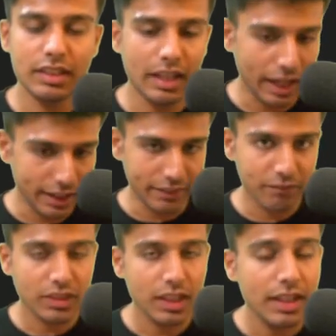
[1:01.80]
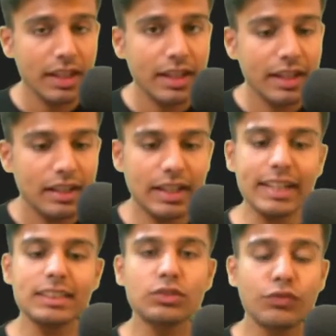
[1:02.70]
array.
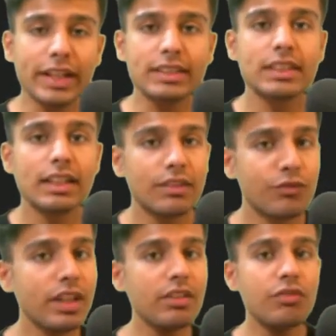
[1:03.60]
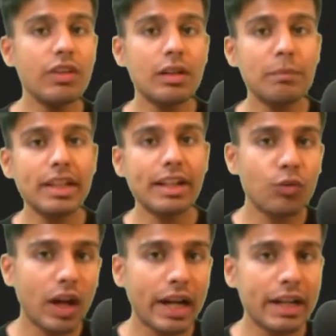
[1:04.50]
Let's fix, we will be
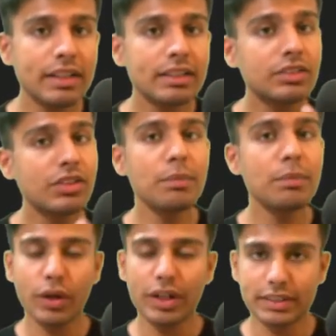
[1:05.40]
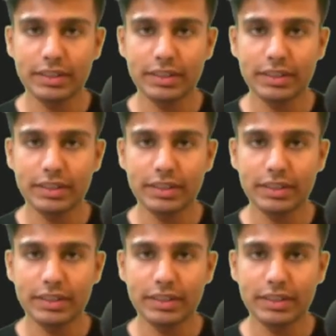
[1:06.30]
required 3 pointers